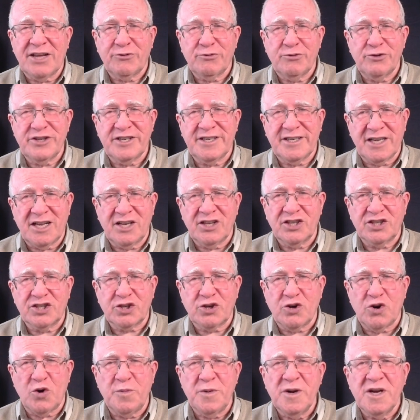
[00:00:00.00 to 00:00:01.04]
through the
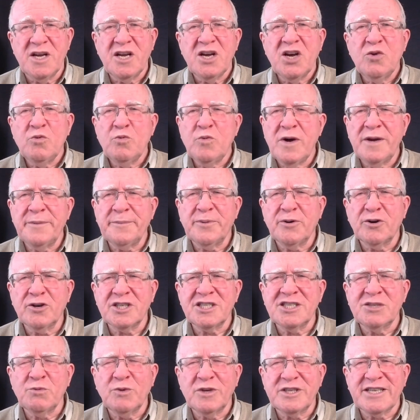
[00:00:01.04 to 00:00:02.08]
telescope, one
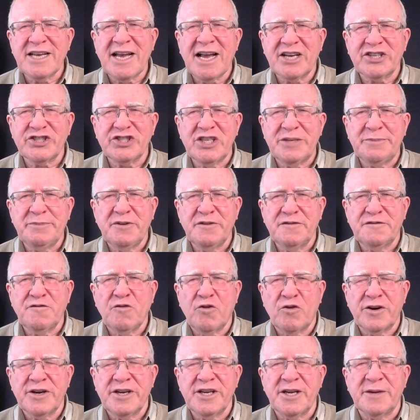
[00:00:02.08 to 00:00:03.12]
person was actually
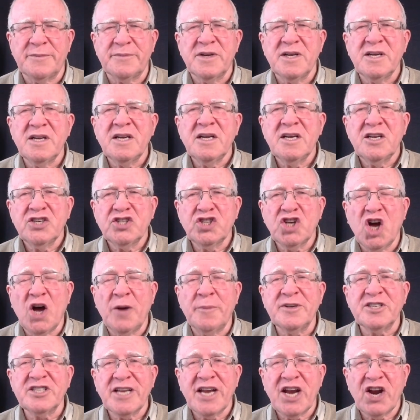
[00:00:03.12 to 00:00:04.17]
before him,
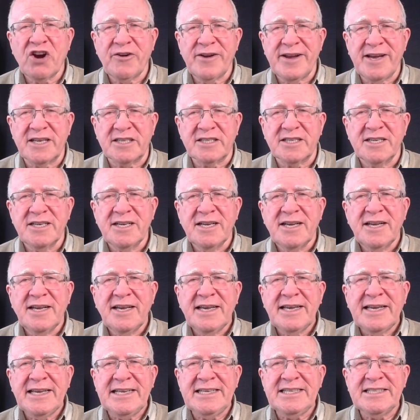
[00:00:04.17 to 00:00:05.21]
Thomas Harriot.
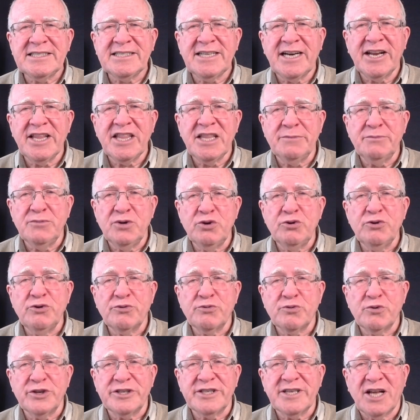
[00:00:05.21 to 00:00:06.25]
He studied the moon
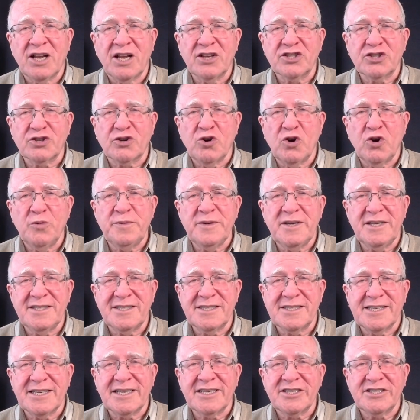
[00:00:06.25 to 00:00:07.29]
through a telescope in
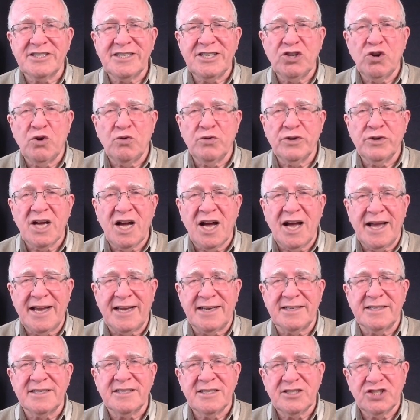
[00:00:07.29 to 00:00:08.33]

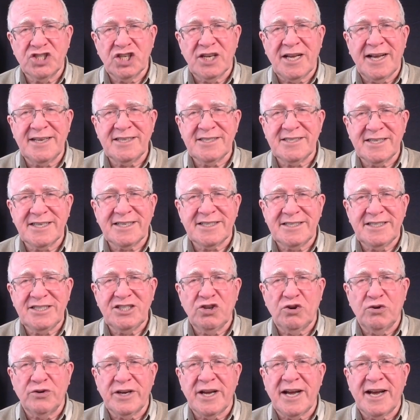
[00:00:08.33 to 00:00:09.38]
1609, July
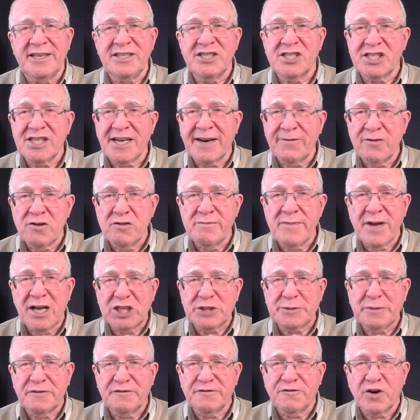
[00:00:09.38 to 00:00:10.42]
1609, several
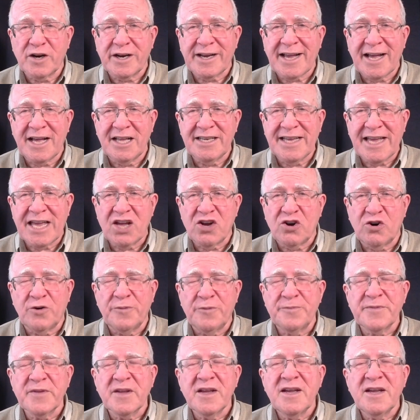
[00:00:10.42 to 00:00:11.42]
months before Galileo.